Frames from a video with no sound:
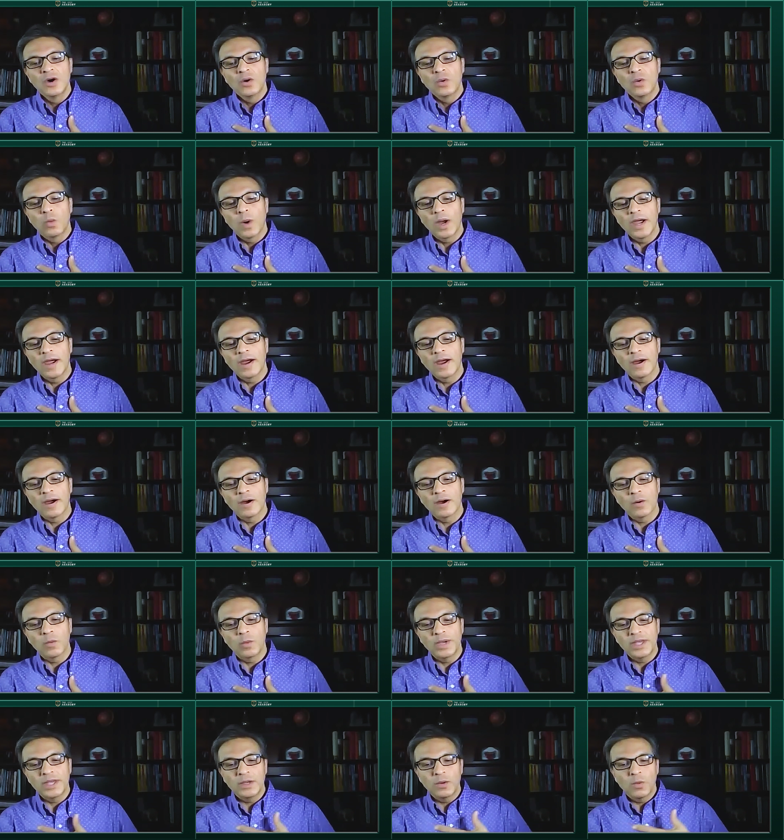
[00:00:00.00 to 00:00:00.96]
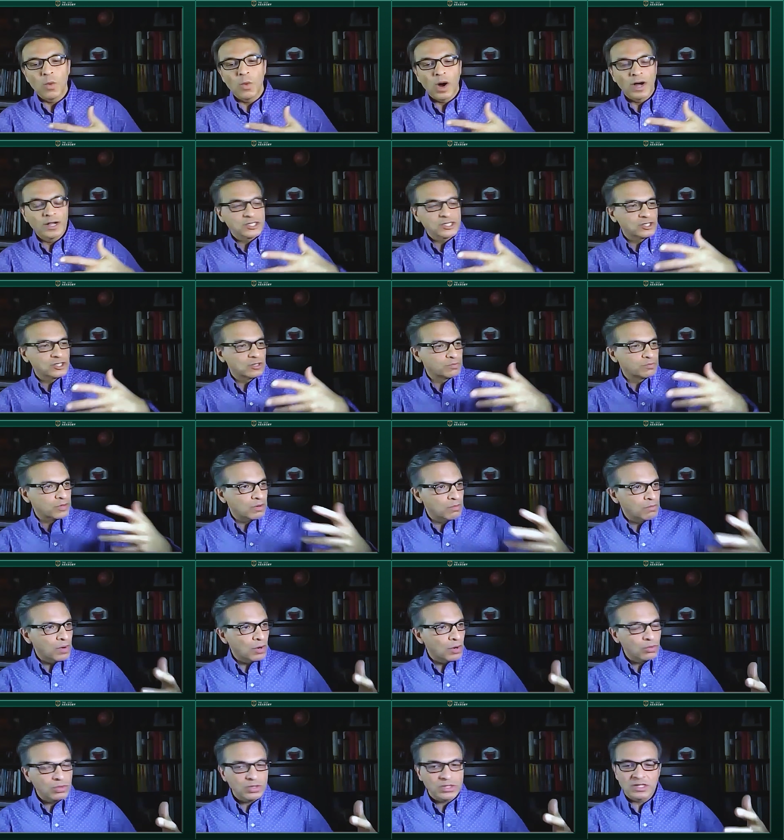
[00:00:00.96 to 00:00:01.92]
where we want to
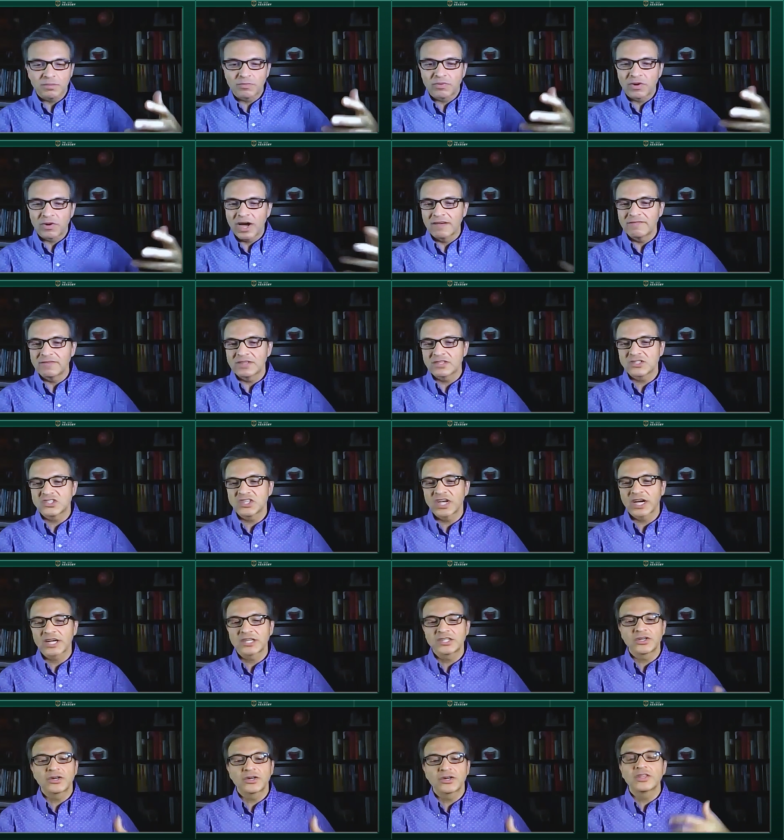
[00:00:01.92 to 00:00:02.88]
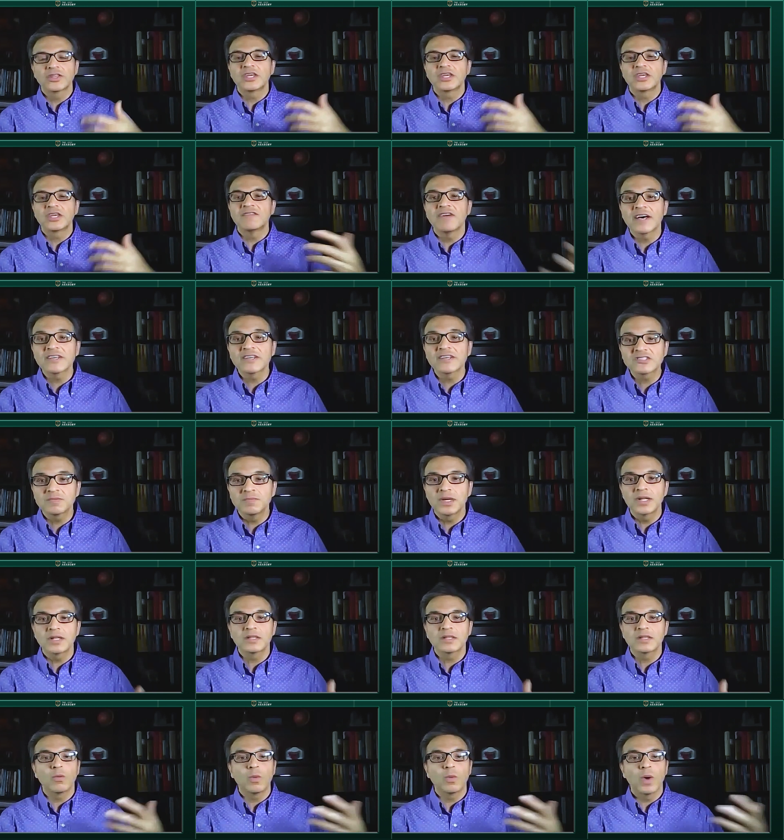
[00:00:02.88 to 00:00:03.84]
promote the private sector, the
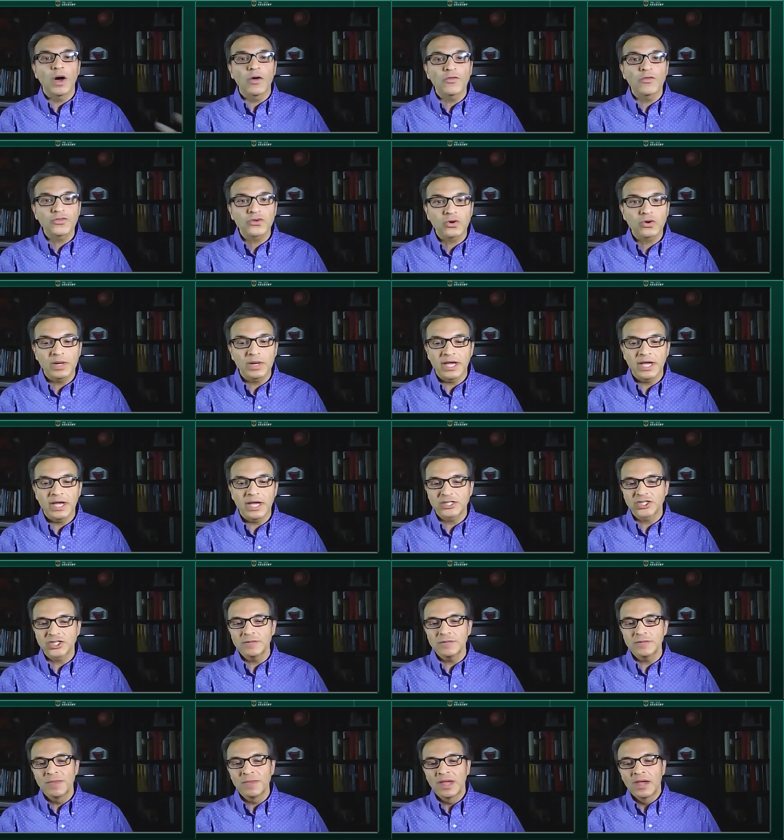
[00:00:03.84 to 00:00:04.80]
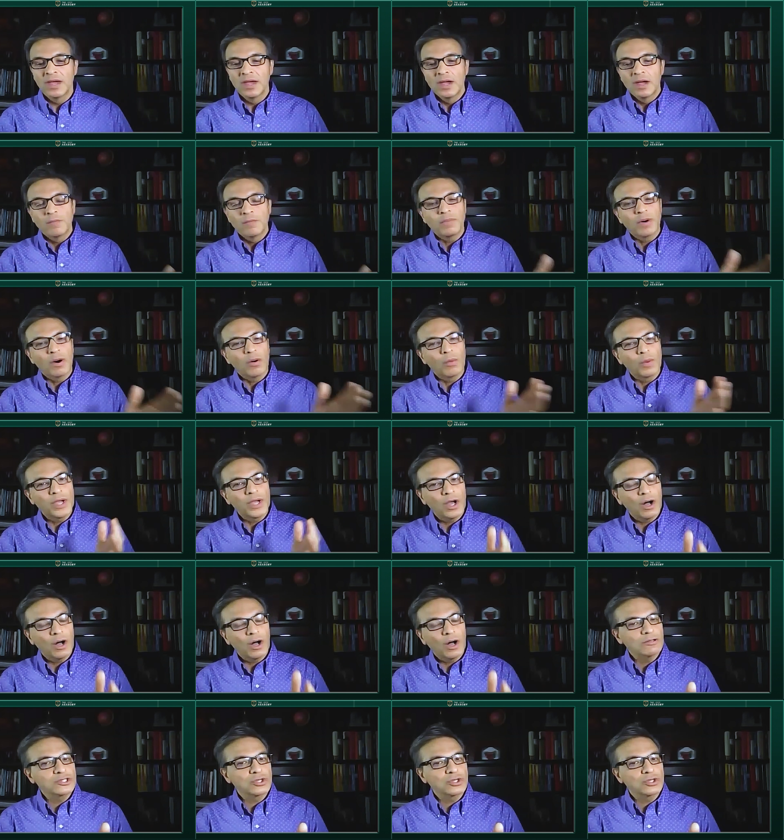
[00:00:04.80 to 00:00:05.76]
investment, the wealth creation, but we
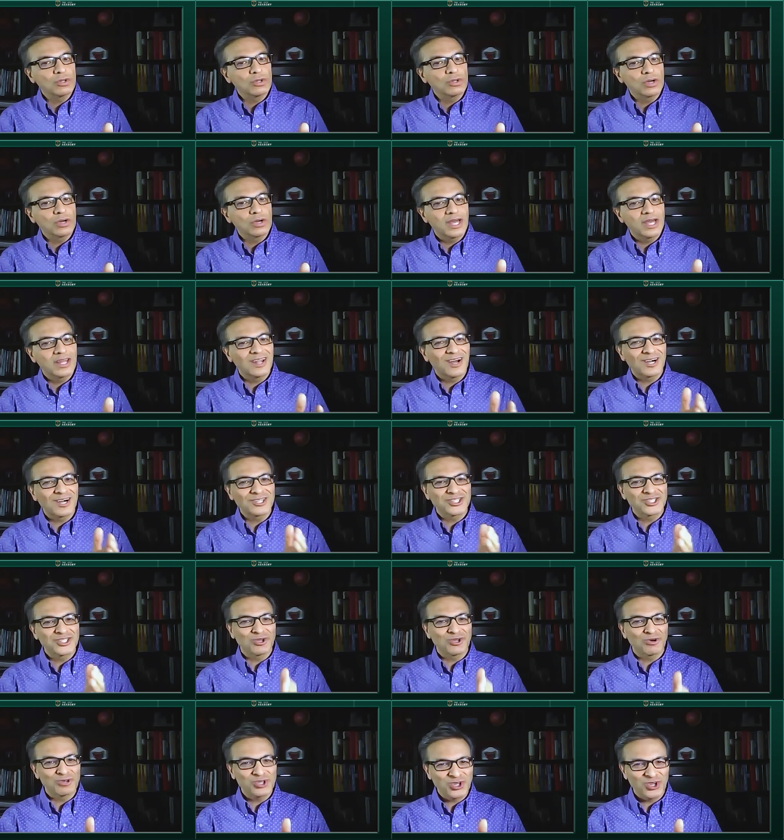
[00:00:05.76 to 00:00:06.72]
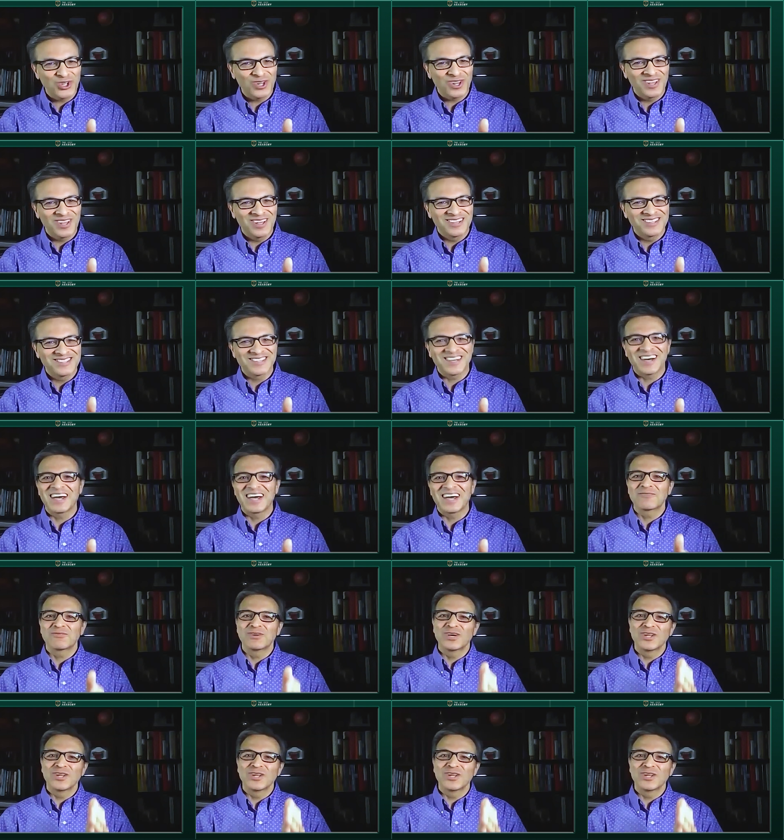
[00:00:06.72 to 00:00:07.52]
also look at our social side.